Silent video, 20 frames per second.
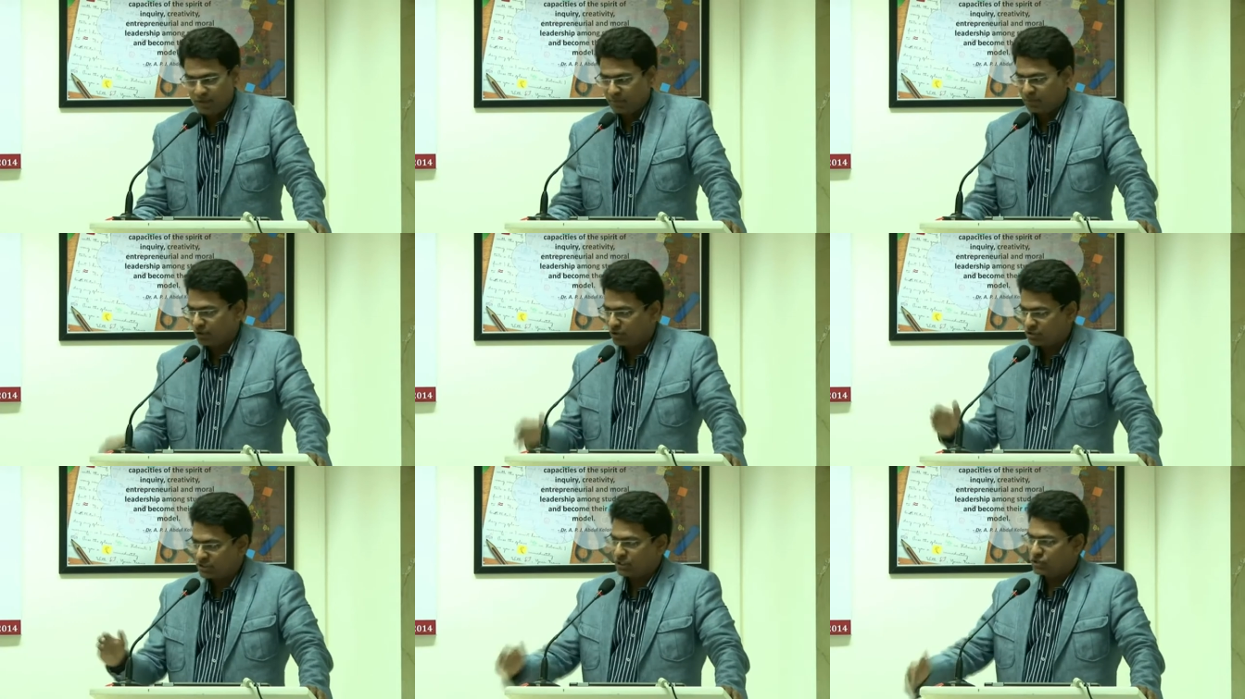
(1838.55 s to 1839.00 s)

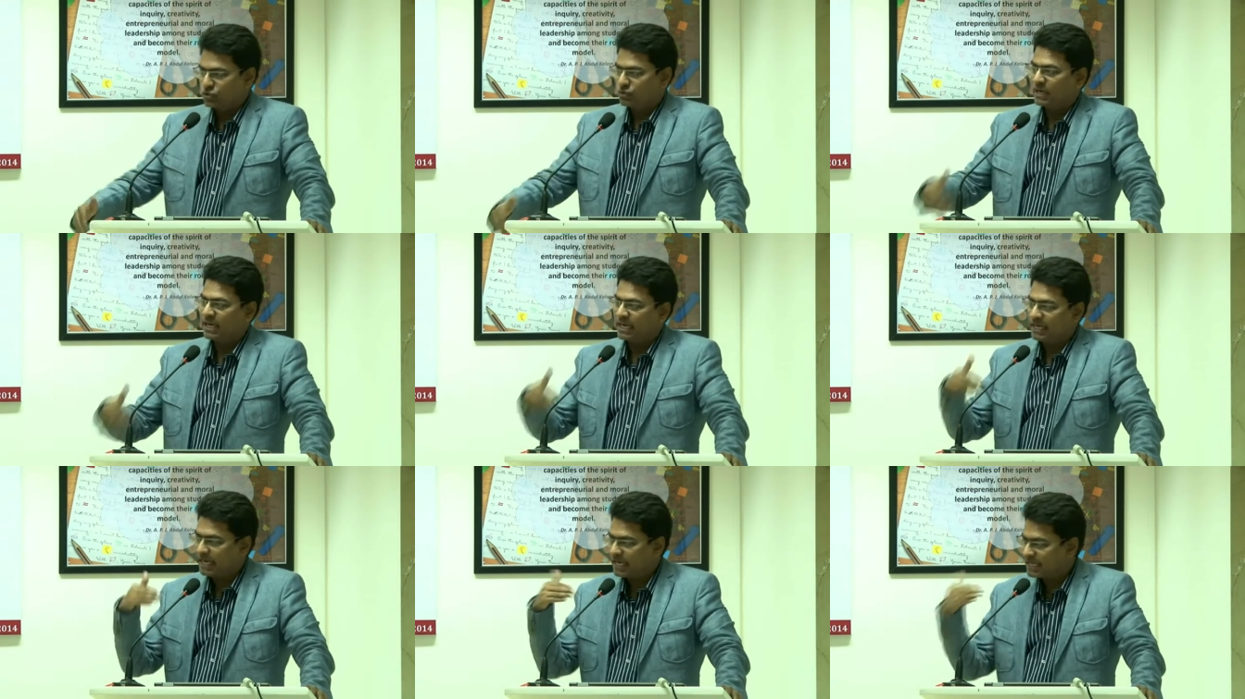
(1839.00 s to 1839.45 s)
Because then you
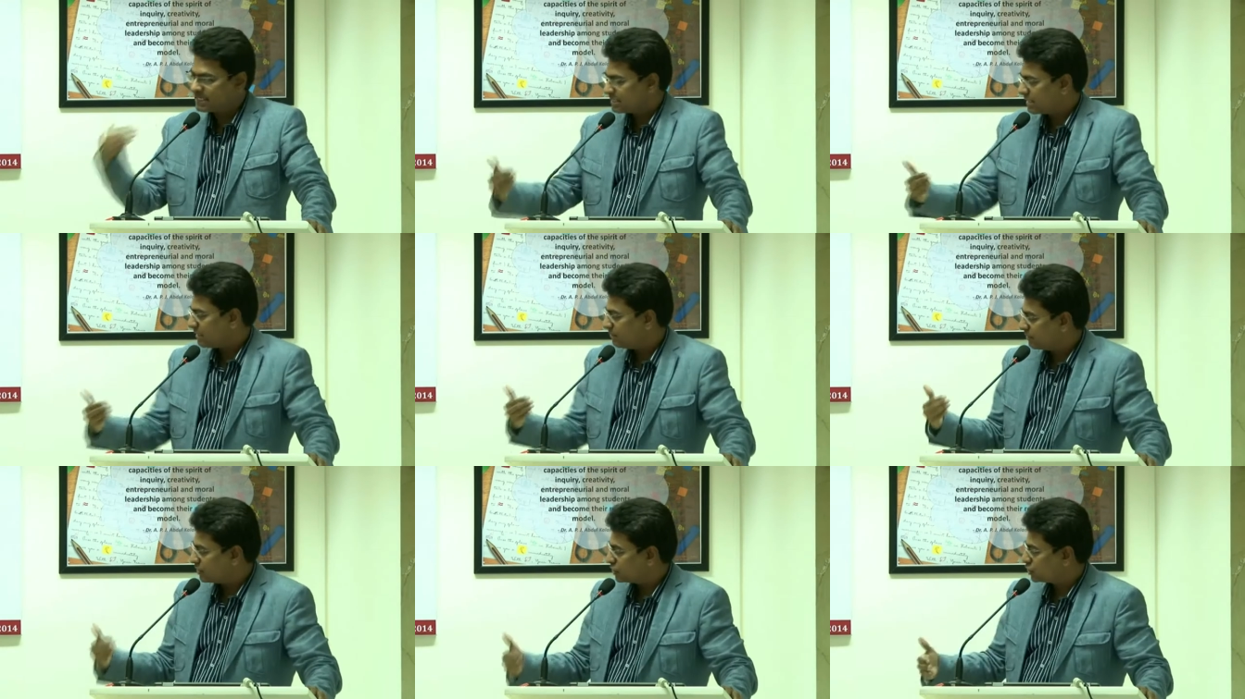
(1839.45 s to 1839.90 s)
can
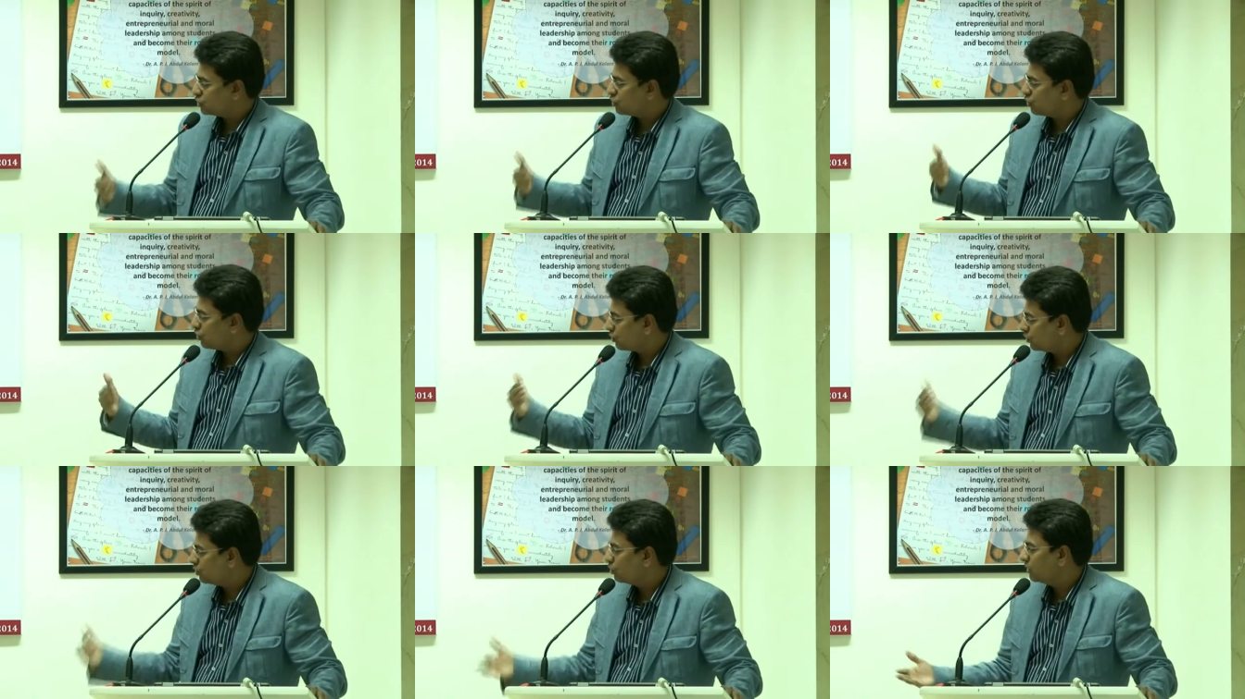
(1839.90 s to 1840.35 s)
establish
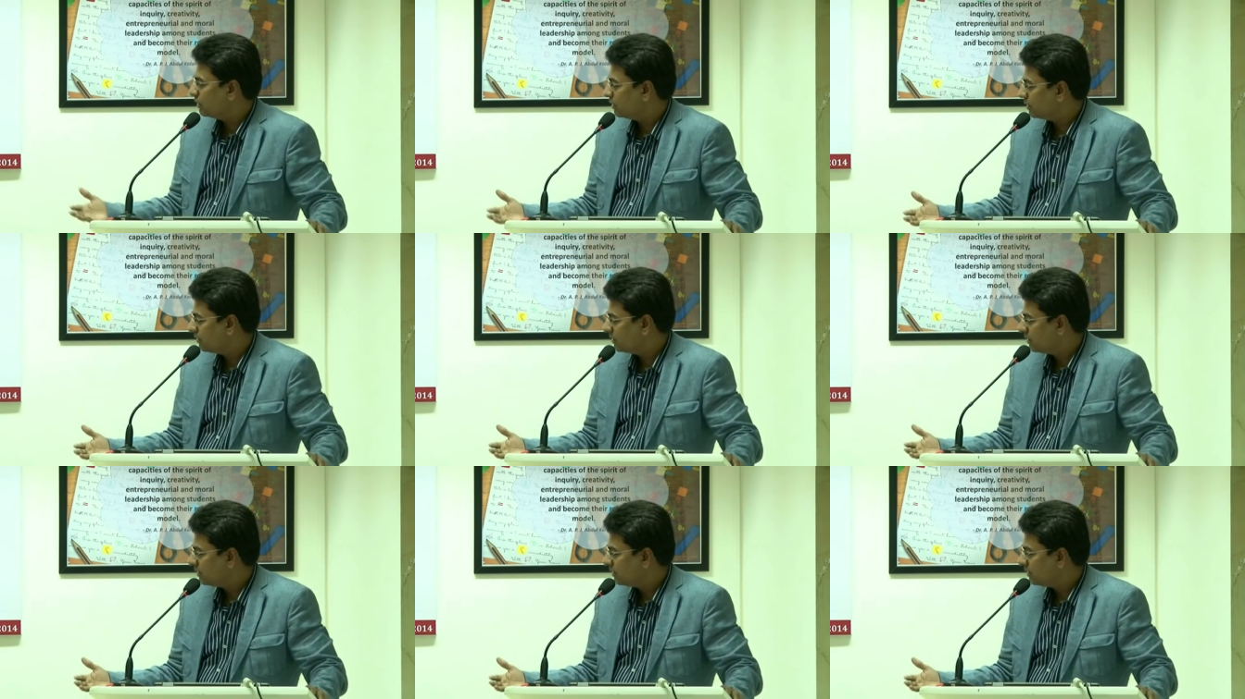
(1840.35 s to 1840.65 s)
your rule,